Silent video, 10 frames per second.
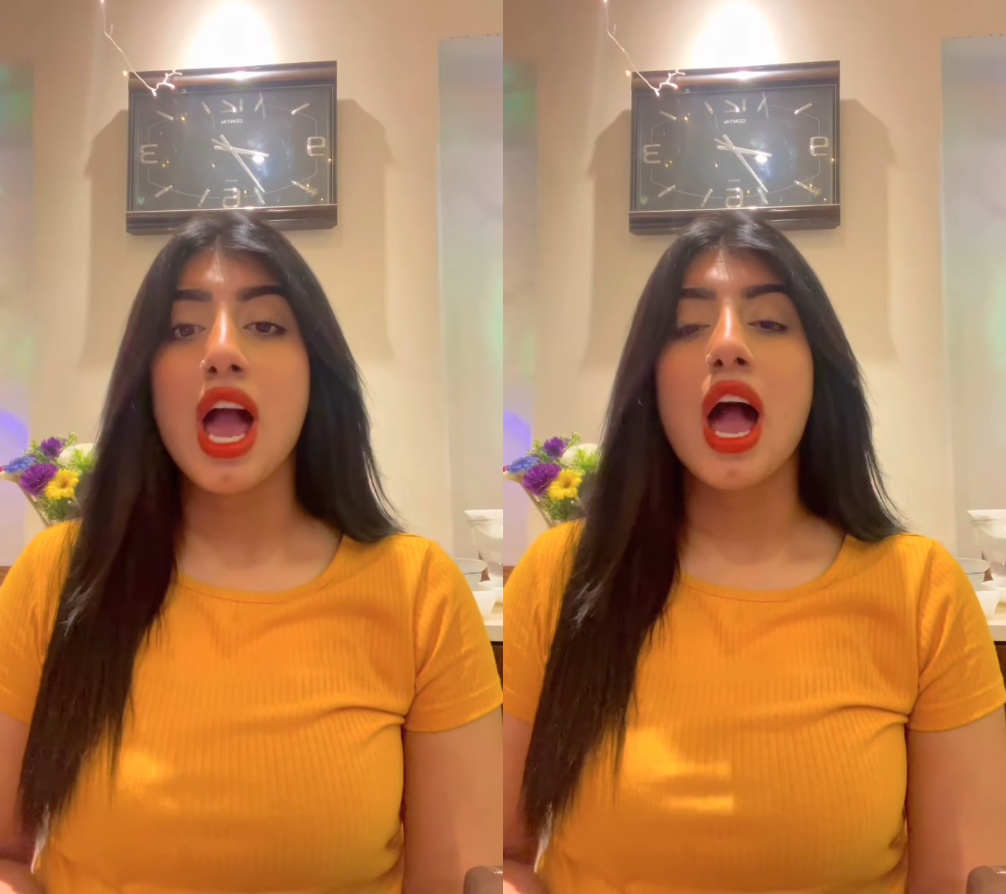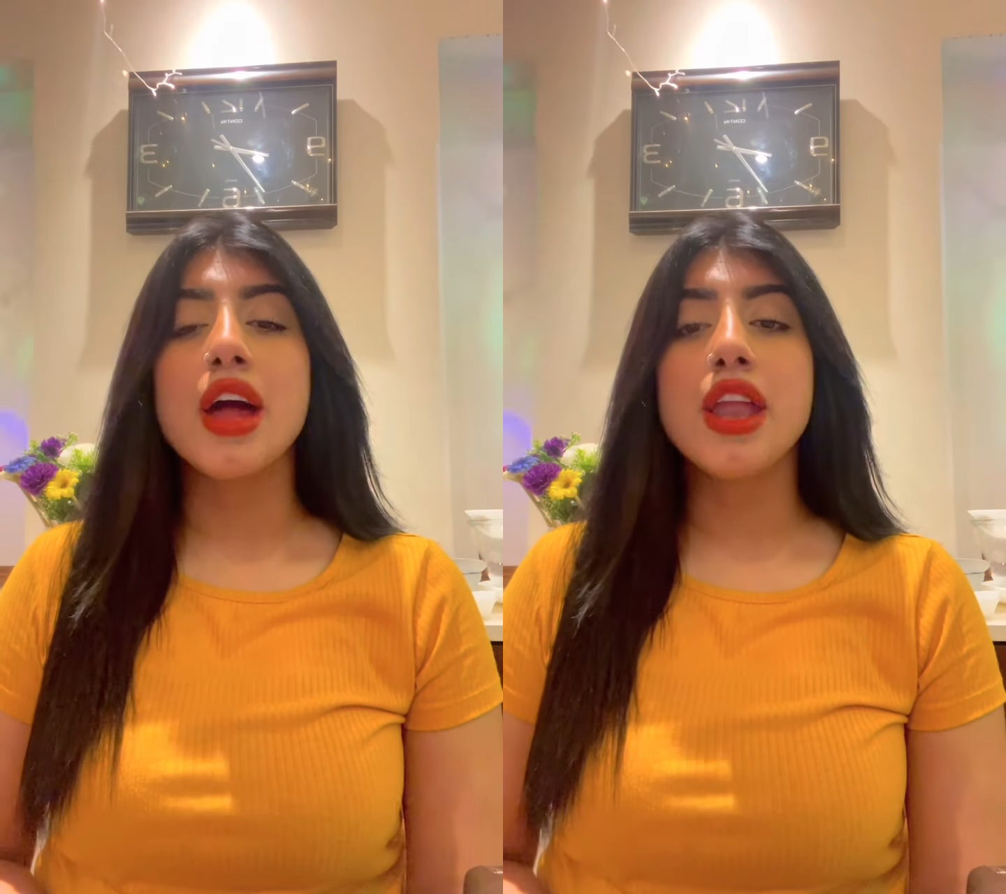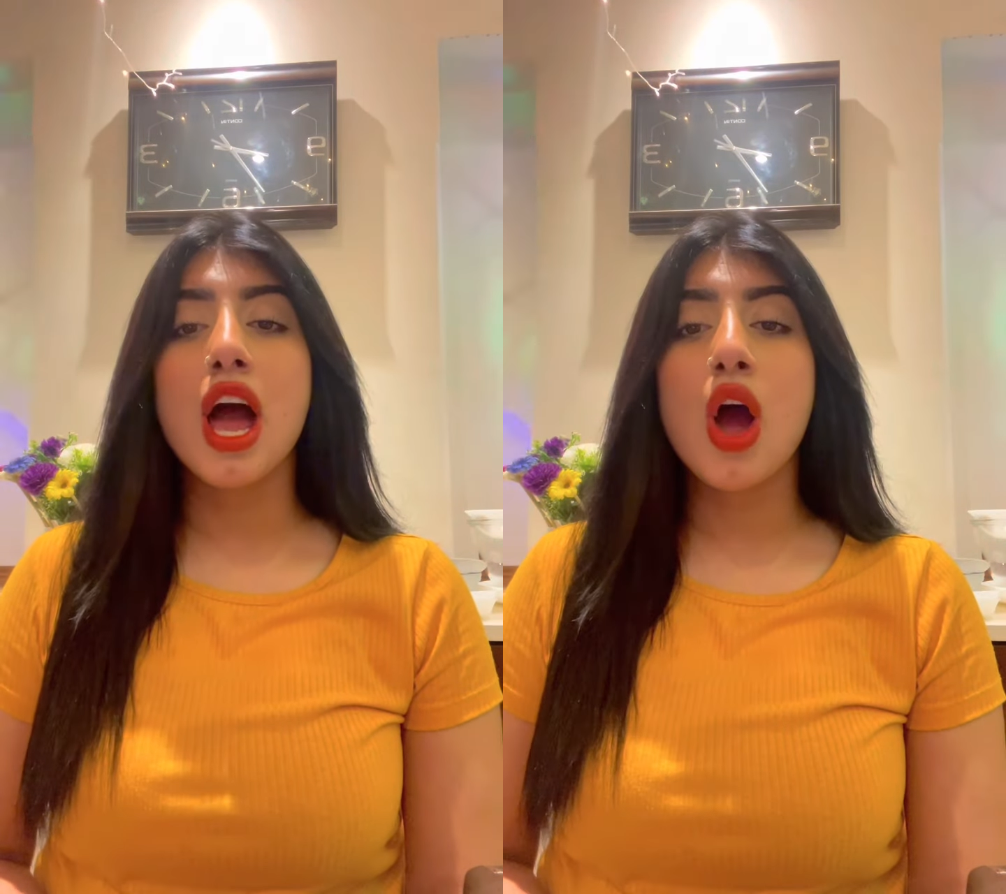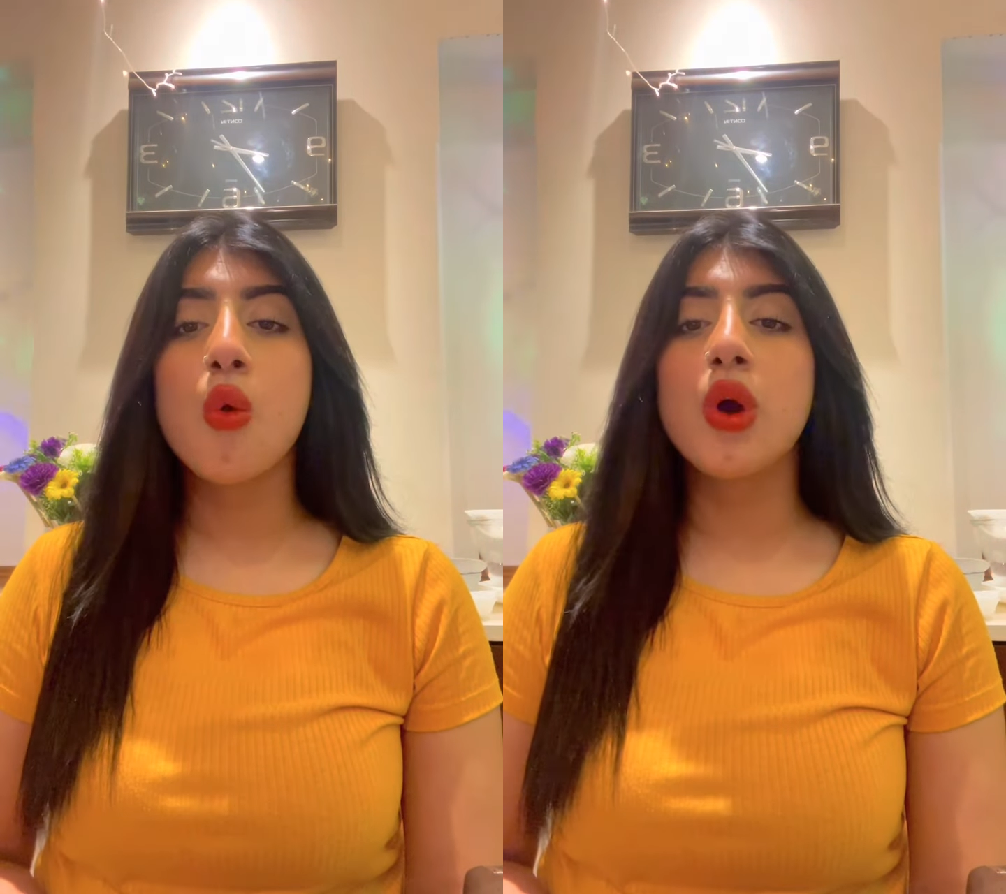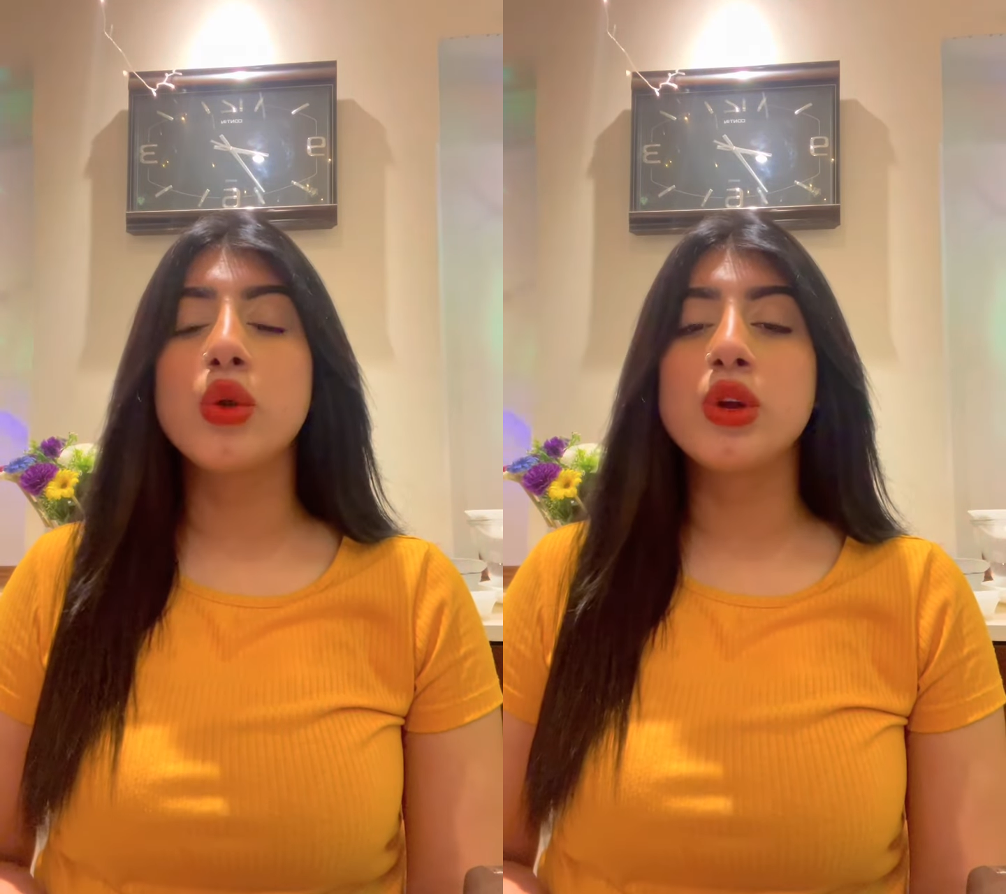and how
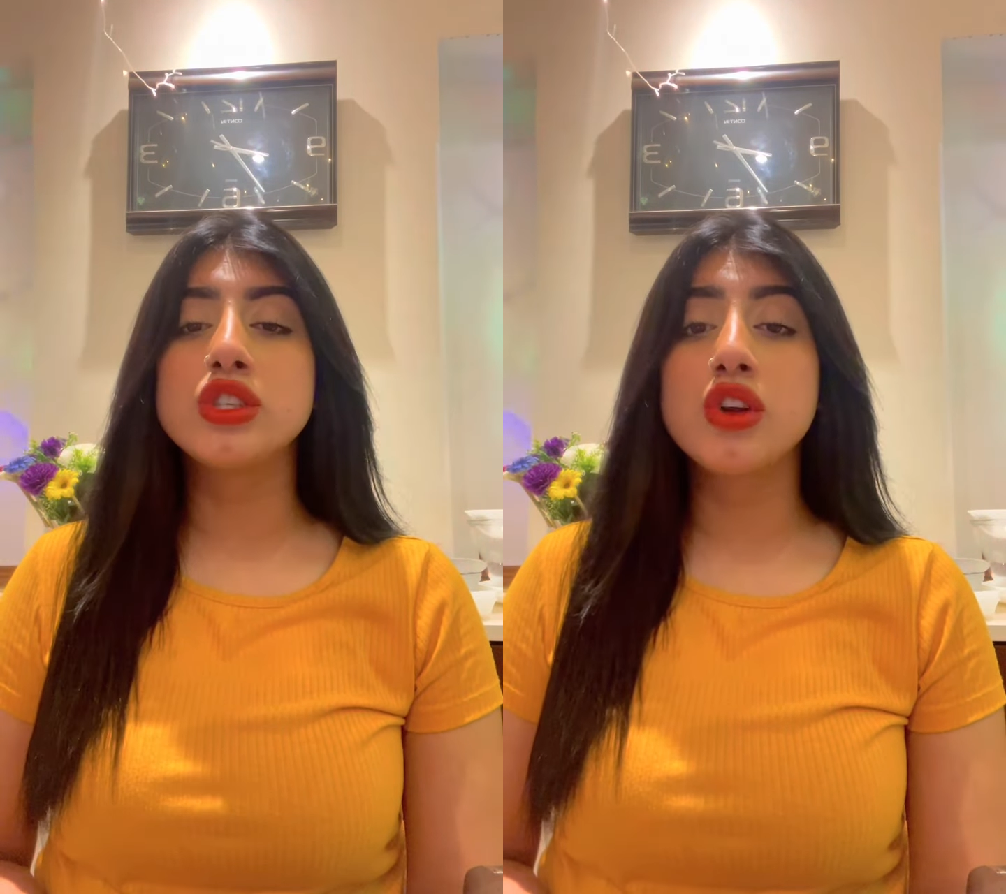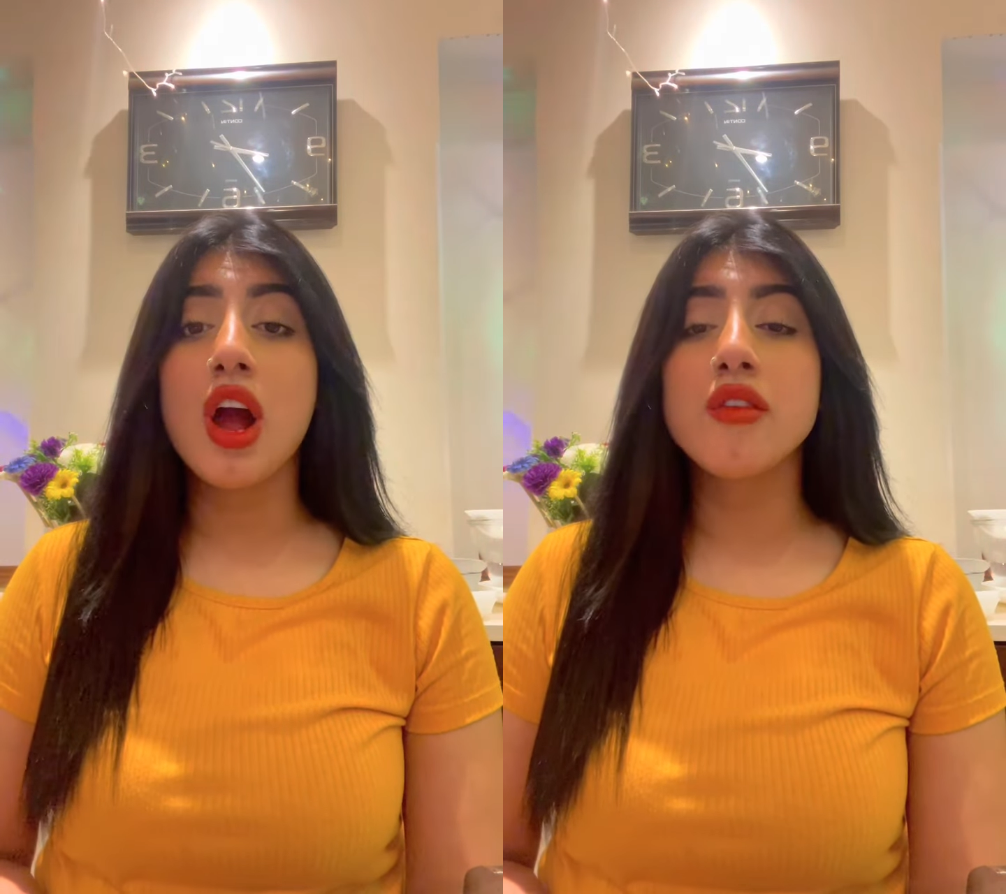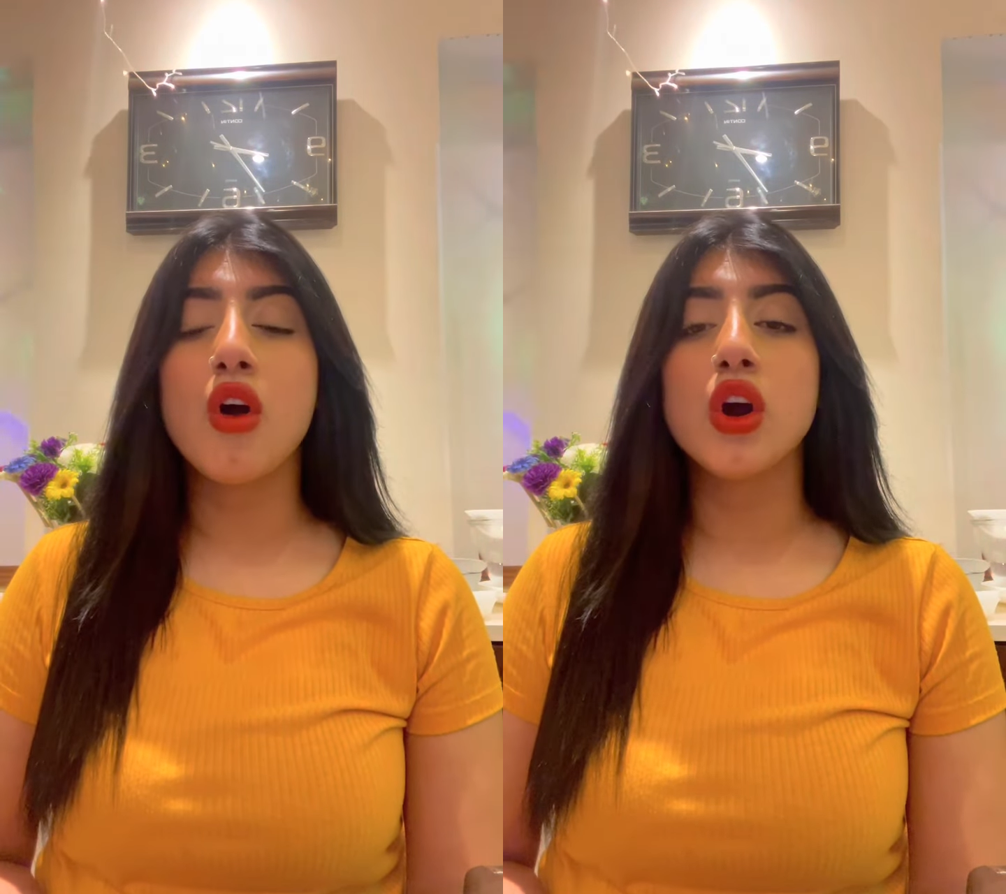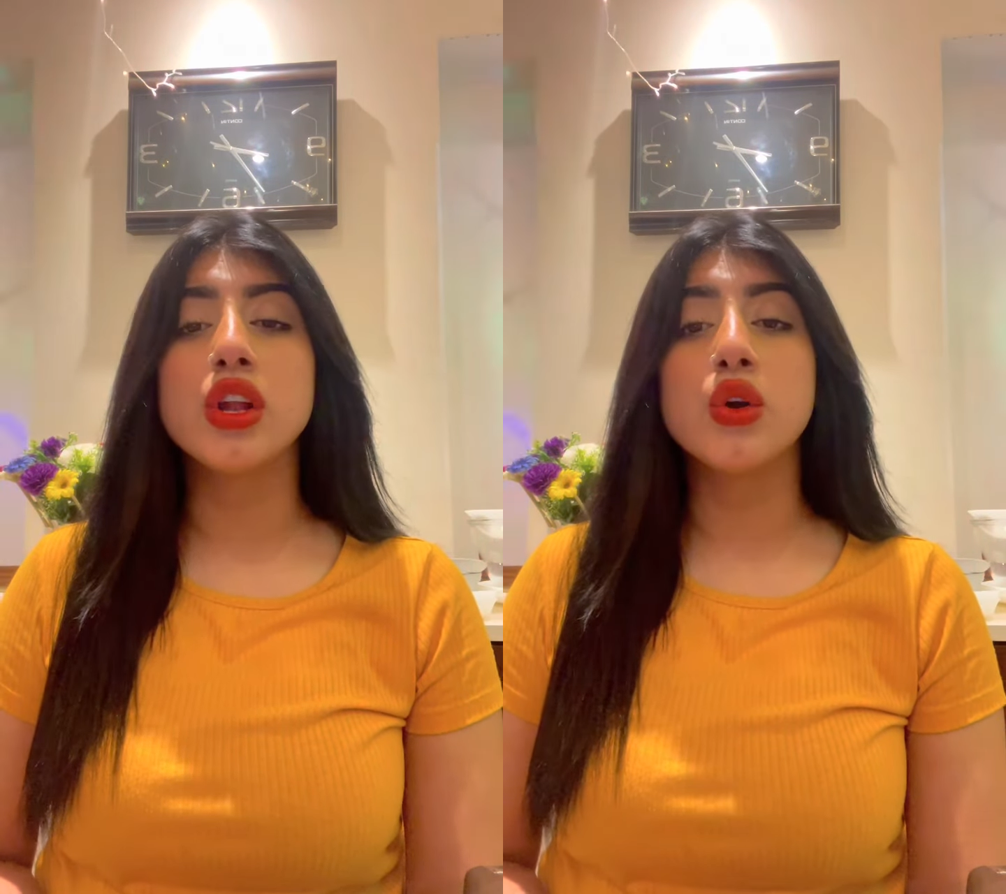when we drive on a